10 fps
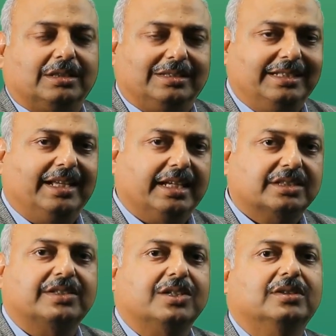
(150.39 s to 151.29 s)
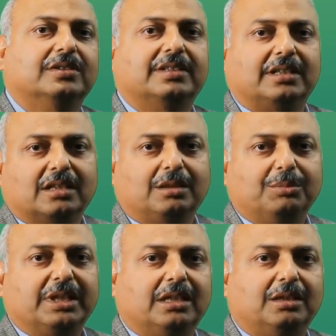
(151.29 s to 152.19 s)
The next stations that are
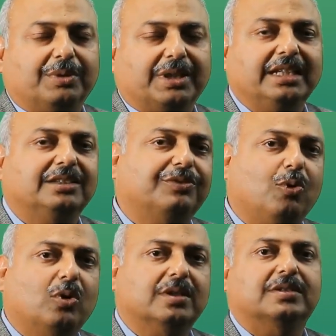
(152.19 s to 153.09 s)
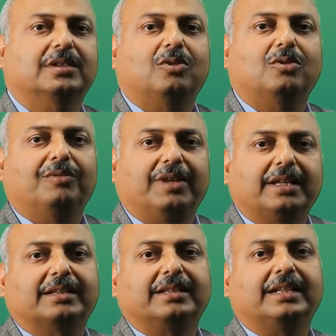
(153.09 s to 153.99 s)
coming up is focused around
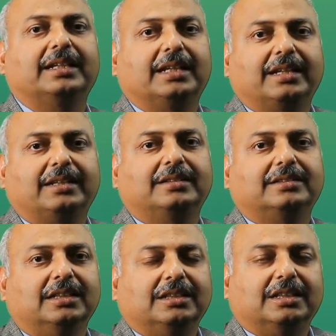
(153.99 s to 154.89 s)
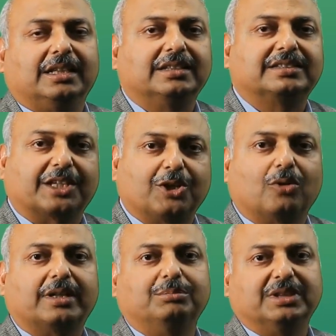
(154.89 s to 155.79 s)
where Greenline is
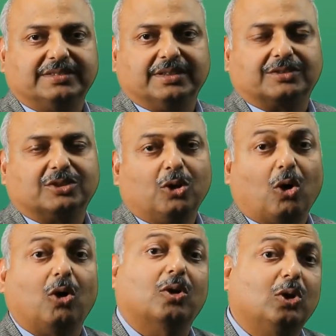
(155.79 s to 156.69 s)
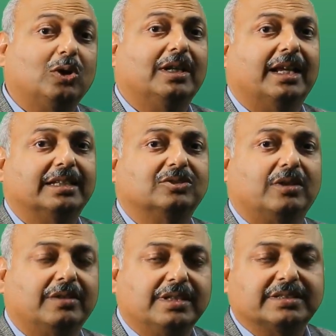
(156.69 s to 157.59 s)
securing business or has
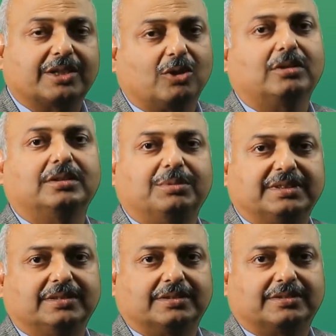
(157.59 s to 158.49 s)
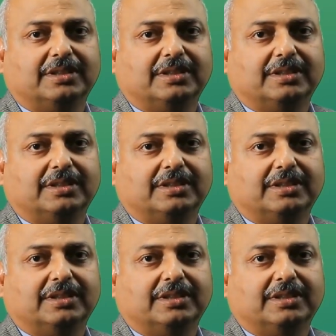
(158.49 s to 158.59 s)
already secured the business.